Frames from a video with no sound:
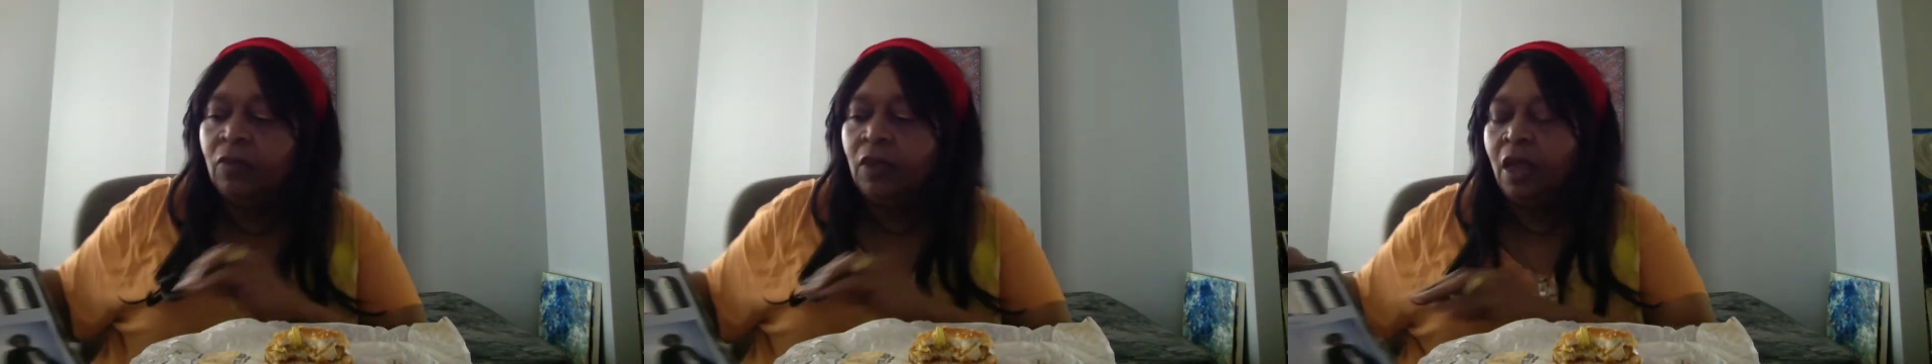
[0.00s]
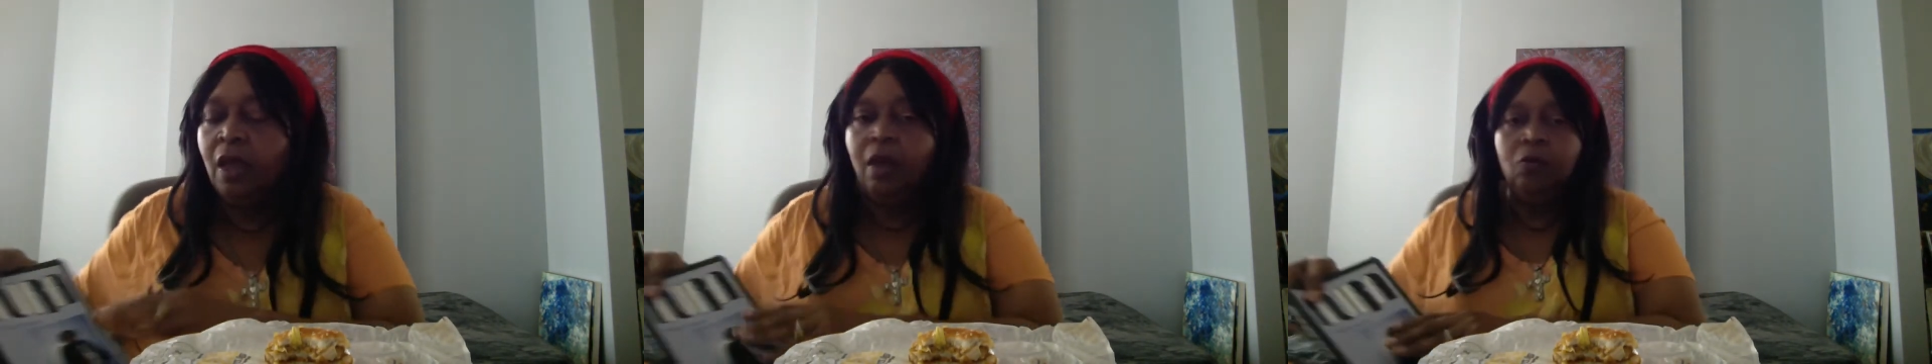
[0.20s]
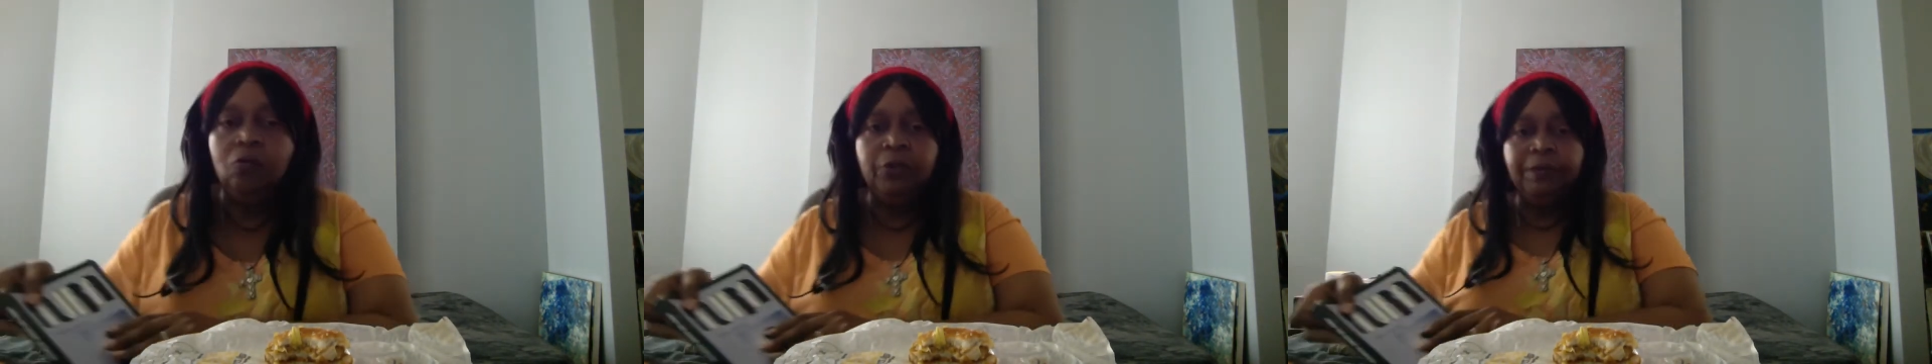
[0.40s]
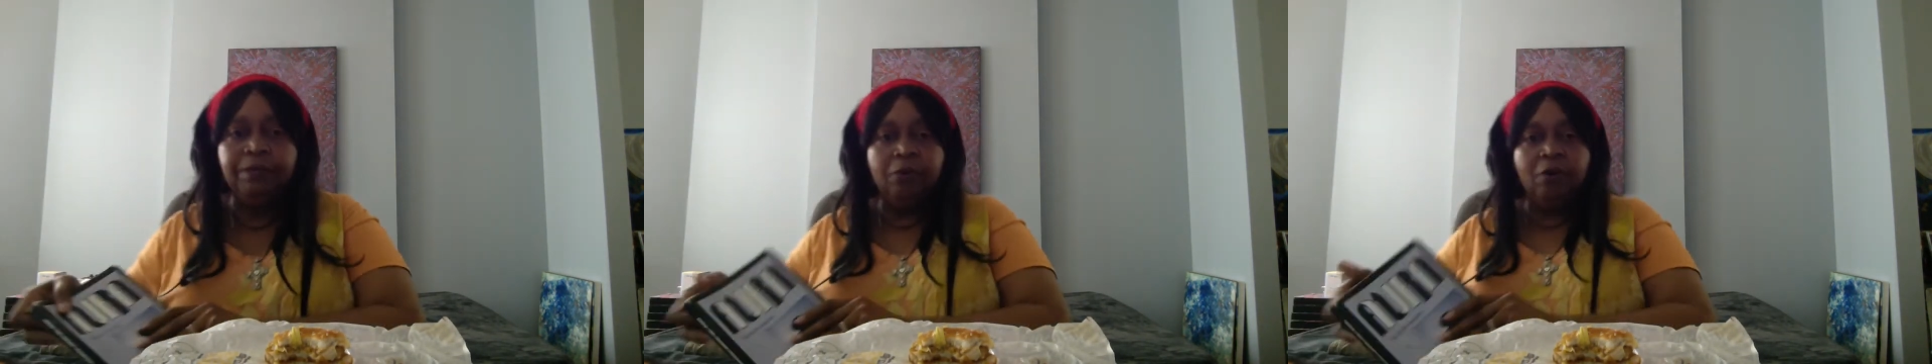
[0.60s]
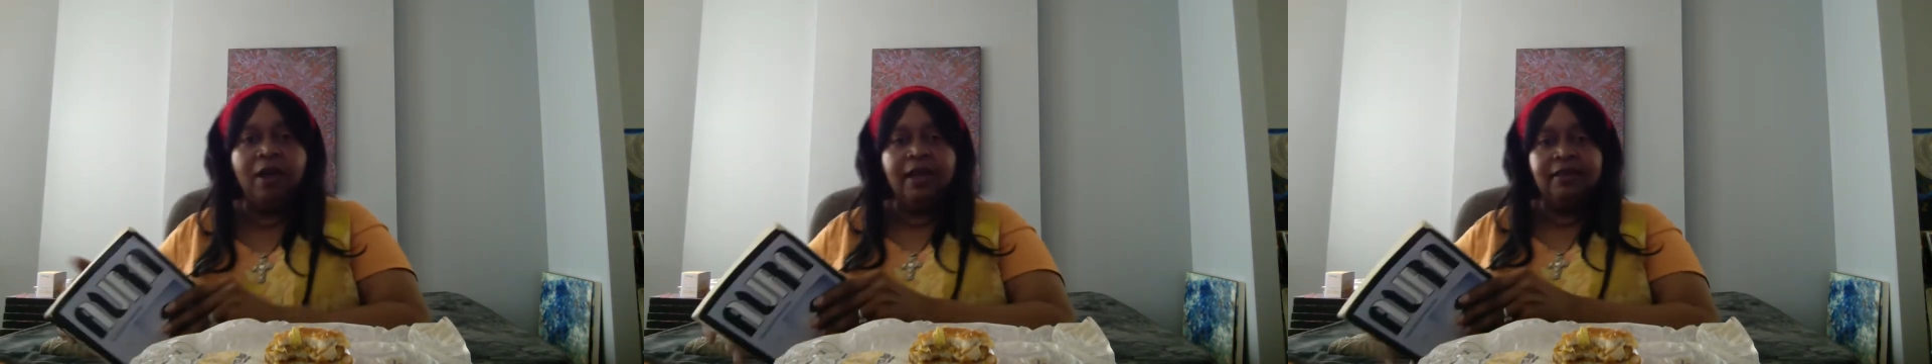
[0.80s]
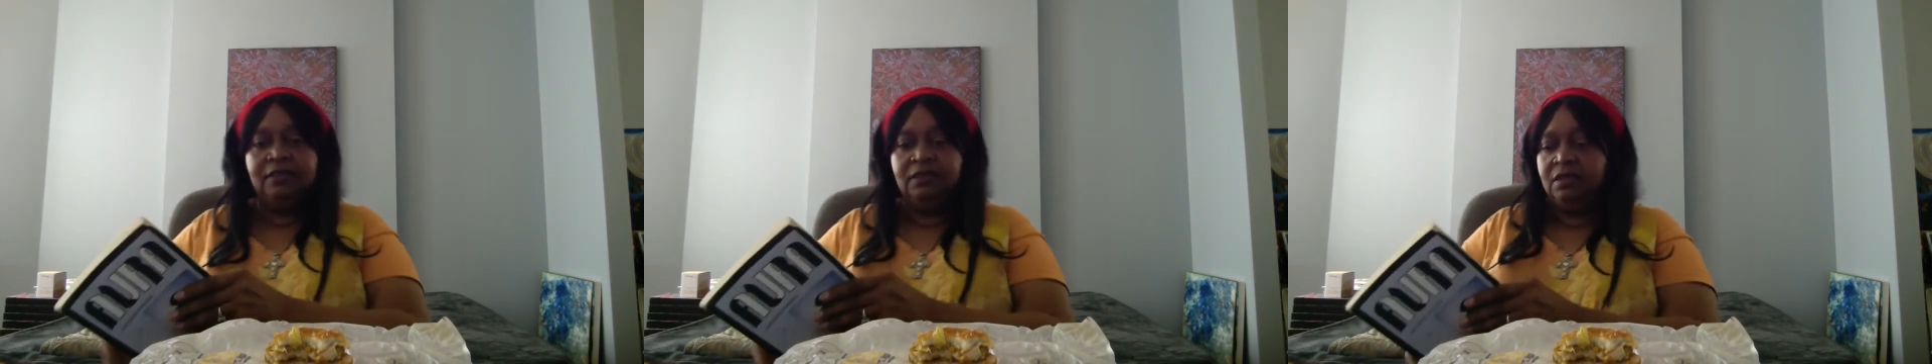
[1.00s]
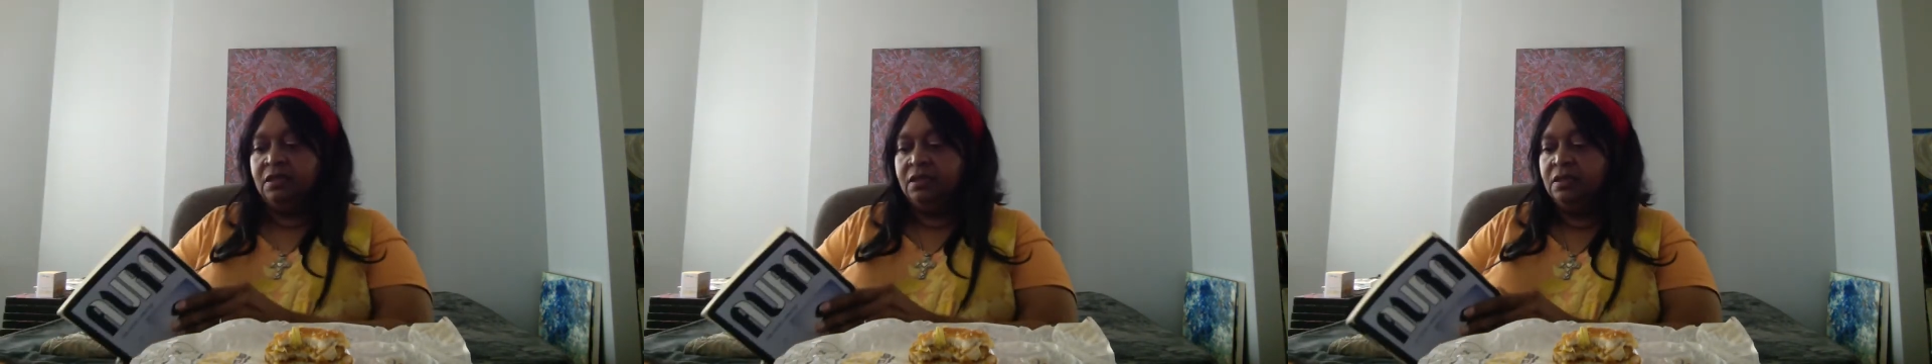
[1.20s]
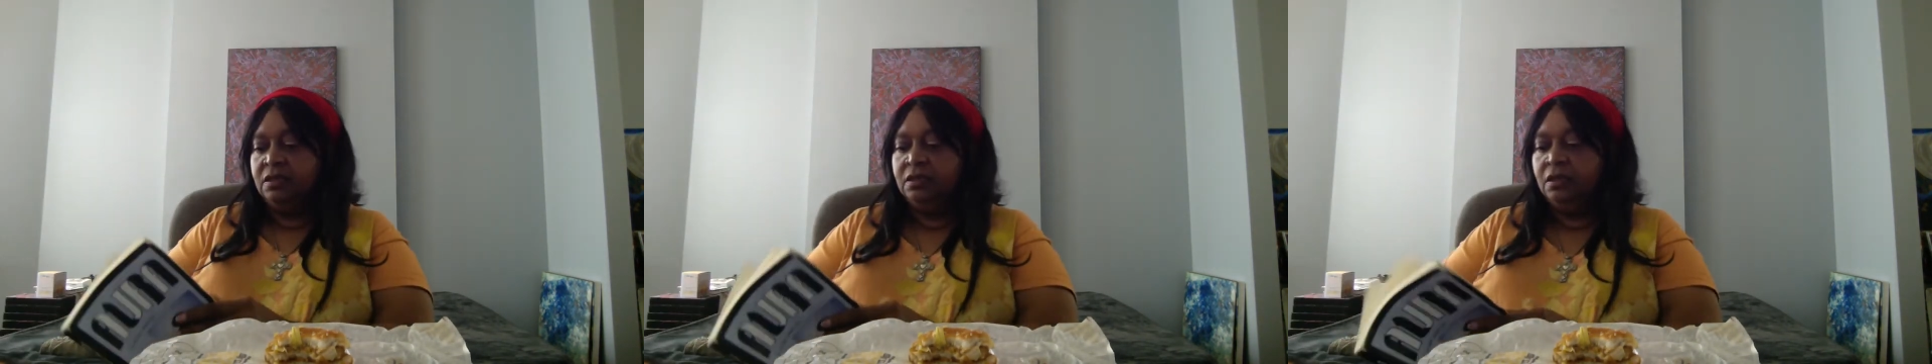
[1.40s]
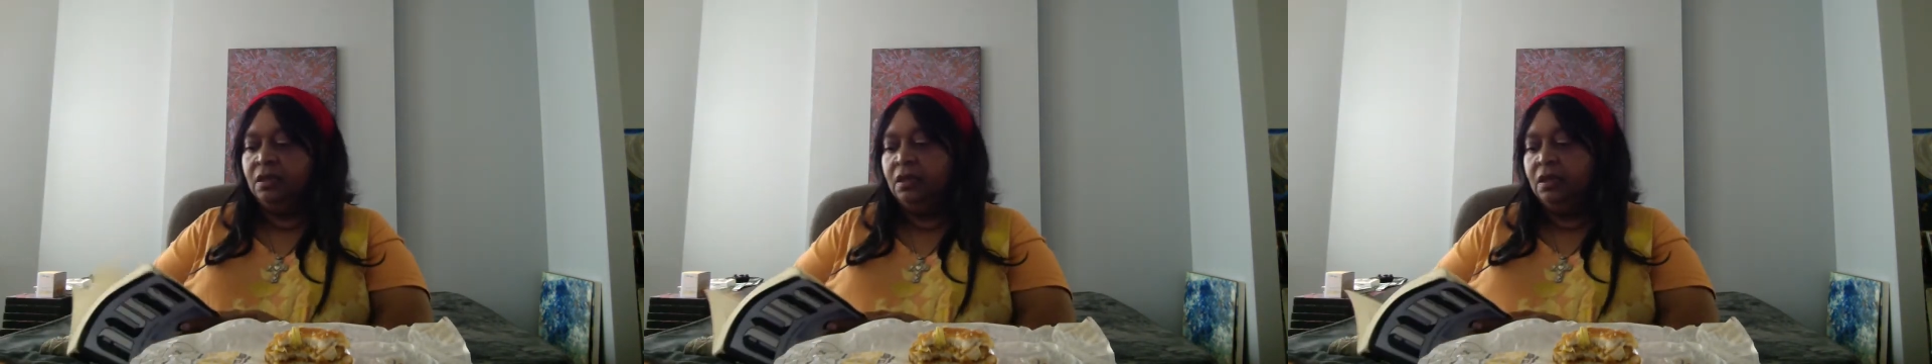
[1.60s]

And we practiced.